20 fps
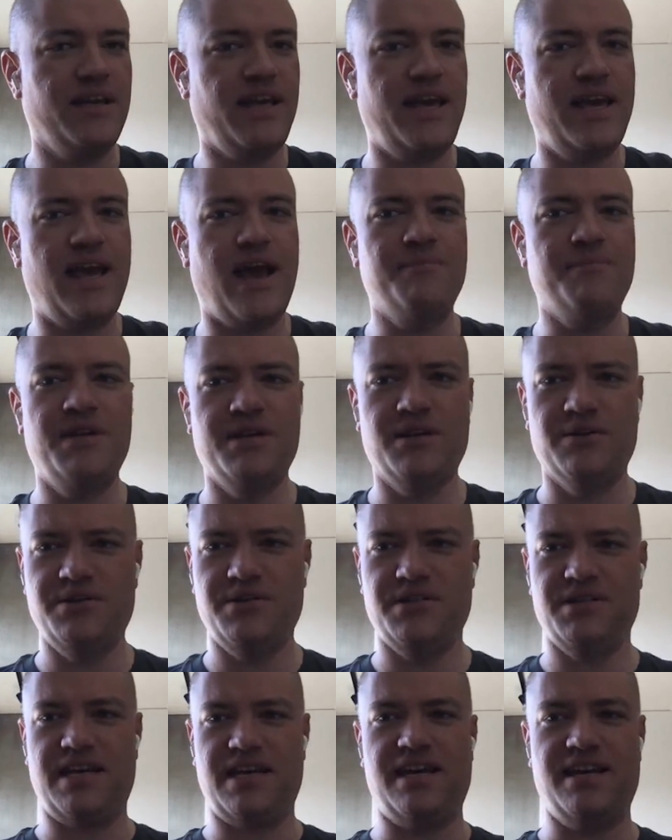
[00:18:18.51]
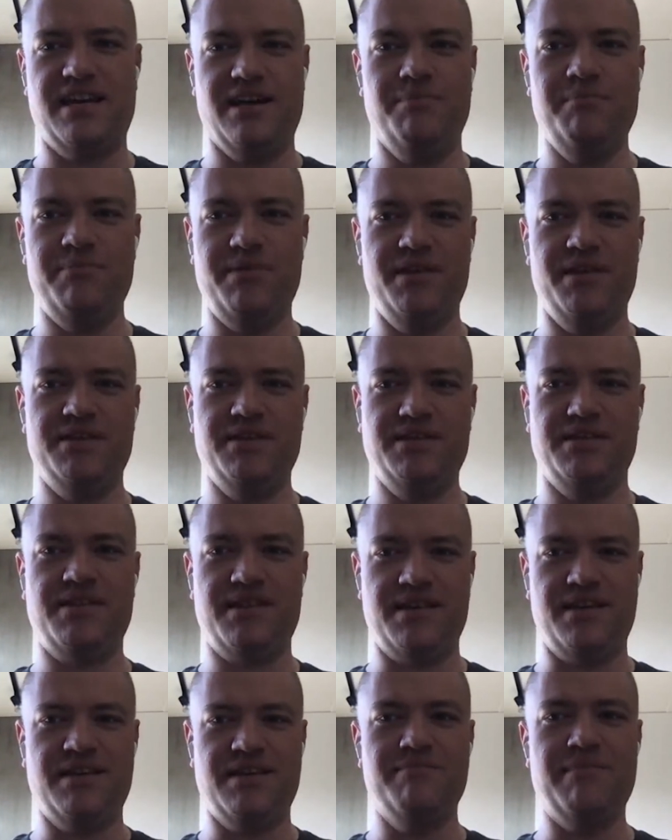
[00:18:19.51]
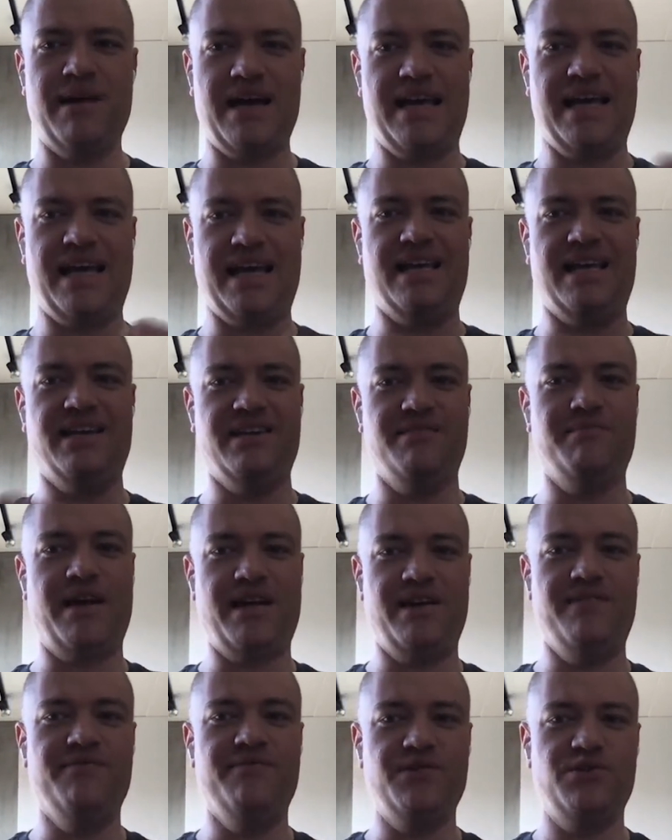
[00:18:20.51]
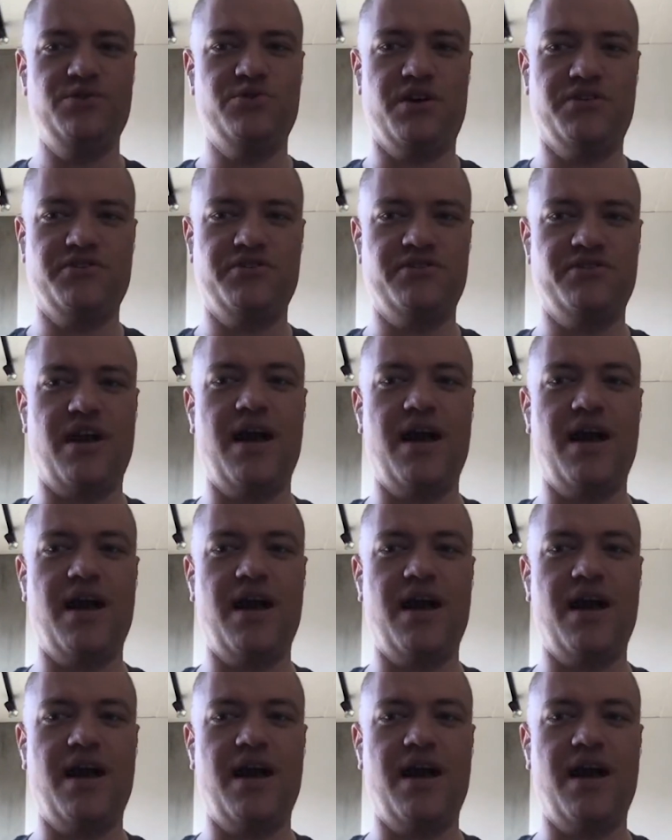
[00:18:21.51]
hey, I'm going to go stand up this thing by hand in my infrastructure.